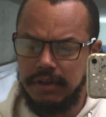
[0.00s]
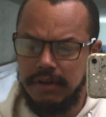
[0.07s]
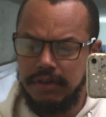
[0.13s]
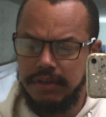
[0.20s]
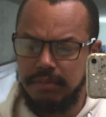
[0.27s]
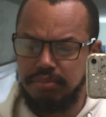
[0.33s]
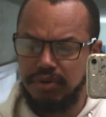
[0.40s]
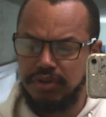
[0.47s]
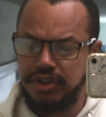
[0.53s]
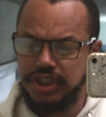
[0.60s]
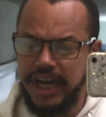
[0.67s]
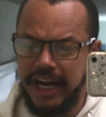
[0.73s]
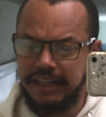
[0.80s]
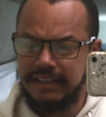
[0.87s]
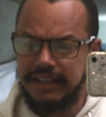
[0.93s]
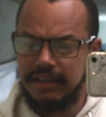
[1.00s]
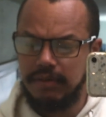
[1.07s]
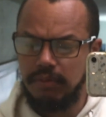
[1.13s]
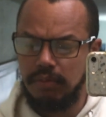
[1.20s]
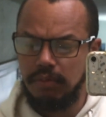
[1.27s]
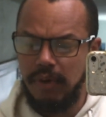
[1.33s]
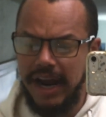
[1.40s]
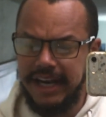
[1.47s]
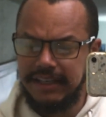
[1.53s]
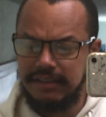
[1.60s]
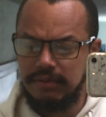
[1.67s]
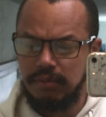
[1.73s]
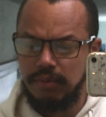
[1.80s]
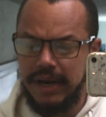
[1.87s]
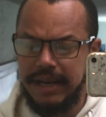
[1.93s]
the projecting white
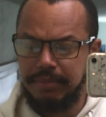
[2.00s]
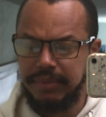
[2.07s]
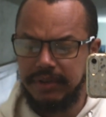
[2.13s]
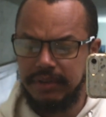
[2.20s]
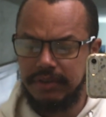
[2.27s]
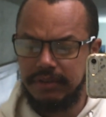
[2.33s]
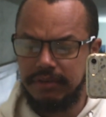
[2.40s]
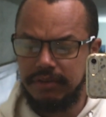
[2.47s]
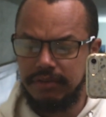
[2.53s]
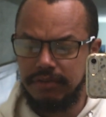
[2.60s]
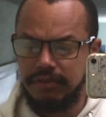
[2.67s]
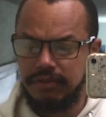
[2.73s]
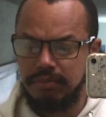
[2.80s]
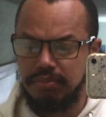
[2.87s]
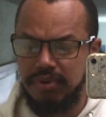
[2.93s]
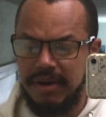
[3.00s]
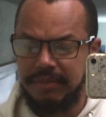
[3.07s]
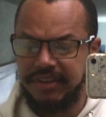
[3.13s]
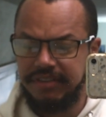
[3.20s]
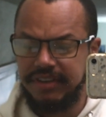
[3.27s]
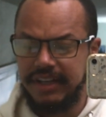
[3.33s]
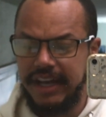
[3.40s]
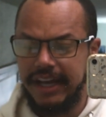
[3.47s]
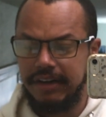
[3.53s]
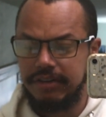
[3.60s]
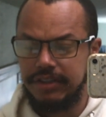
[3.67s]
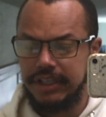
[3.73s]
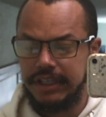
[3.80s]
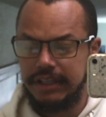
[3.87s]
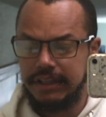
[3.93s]
rape supremacy
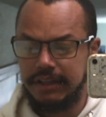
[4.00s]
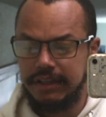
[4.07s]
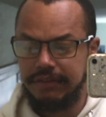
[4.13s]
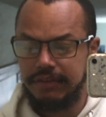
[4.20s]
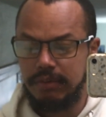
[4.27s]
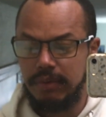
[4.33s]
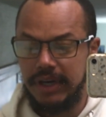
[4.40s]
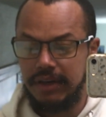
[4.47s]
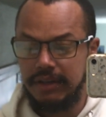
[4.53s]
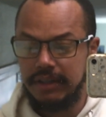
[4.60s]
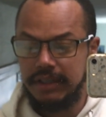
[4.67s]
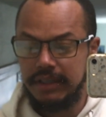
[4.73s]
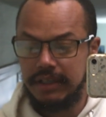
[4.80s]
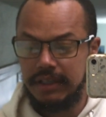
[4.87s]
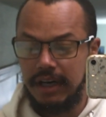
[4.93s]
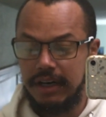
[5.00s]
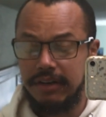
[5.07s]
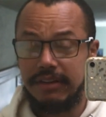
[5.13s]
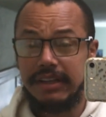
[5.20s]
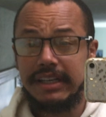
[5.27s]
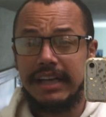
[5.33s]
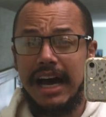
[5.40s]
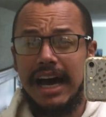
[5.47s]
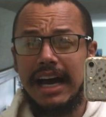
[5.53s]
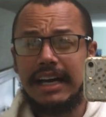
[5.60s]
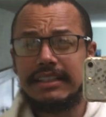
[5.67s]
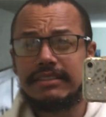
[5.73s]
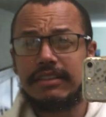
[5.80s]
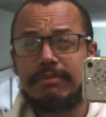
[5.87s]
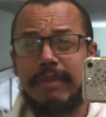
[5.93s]
energy, if you will, under the
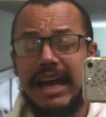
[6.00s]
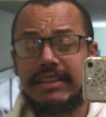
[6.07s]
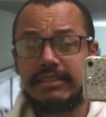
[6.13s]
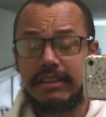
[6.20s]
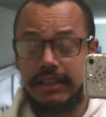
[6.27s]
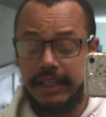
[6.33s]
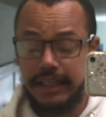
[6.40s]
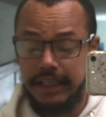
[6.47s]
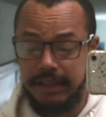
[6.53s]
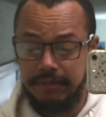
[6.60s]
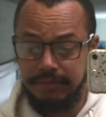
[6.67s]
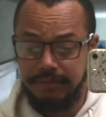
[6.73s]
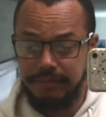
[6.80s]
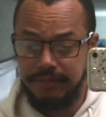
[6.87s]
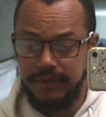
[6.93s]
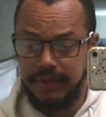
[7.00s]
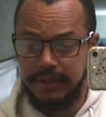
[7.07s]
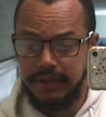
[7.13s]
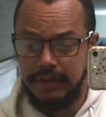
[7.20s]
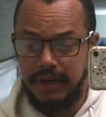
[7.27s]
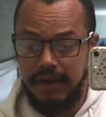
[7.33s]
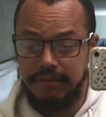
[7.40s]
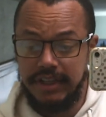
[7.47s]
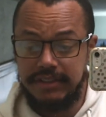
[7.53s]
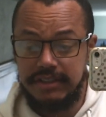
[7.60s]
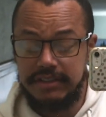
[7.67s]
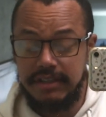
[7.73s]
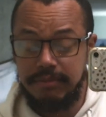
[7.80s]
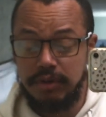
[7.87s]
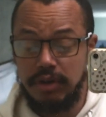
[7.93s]
guise of masculinity. I've listed
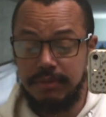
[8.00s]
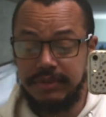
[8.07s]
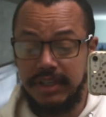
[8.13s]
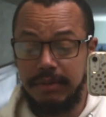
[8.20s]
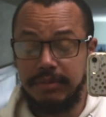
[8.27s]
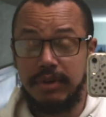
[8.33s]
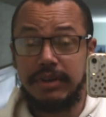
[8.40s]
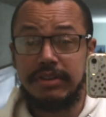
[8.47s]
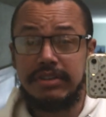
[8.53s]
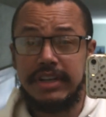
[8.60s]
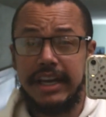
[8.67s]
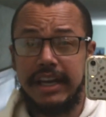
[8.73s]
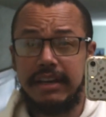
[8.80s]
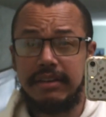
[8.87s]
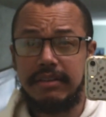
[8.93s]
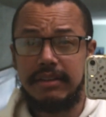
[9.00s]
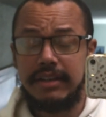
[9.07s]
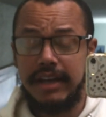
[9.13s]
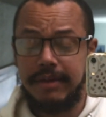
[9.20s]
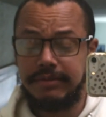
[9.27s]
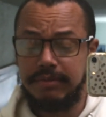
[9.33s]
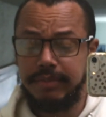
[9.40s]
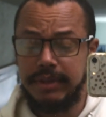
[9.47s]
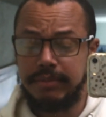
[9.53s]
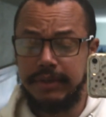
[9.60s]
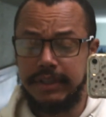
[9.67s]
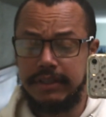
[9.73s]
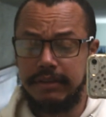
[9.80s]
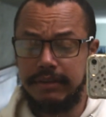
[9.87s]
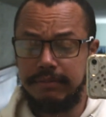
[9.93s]
some groups to help you understand the types of people
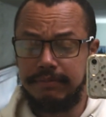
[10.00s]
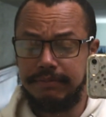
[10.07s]
that do it.